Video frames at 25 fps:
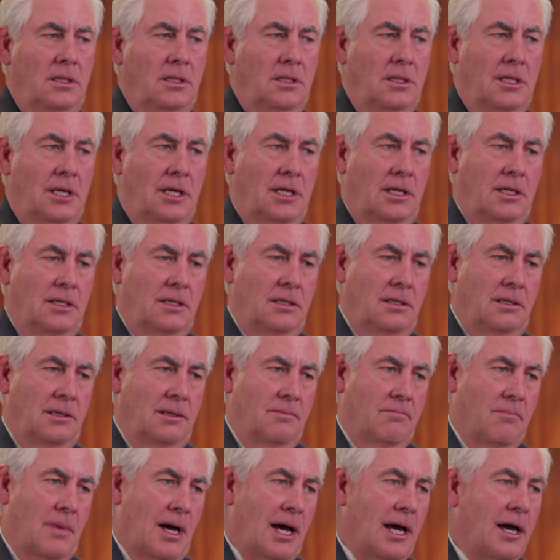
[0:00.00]
that,
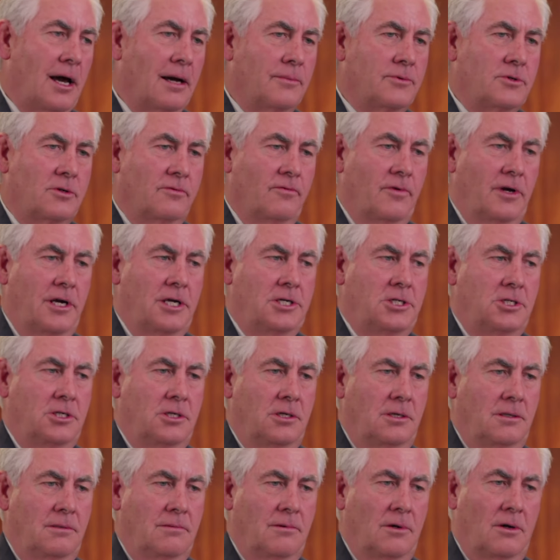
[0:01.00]
in my
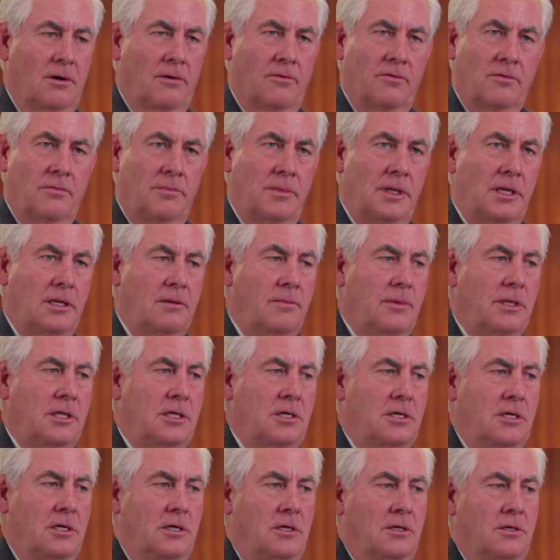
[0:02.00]
observation over many, many
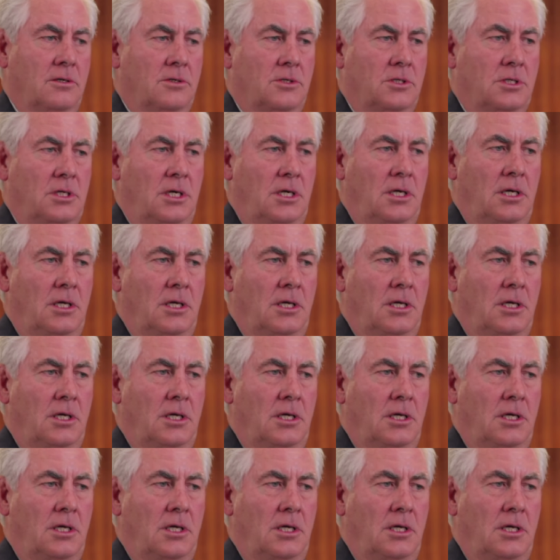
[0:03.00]
years,